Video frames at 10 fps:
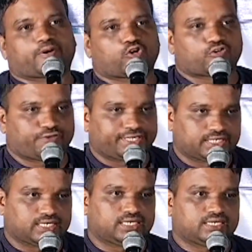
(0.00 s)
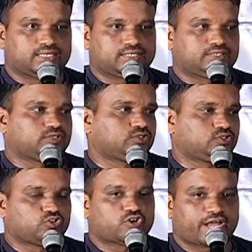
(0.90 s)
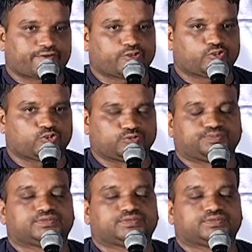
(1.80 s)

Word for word: proud of it to have with you.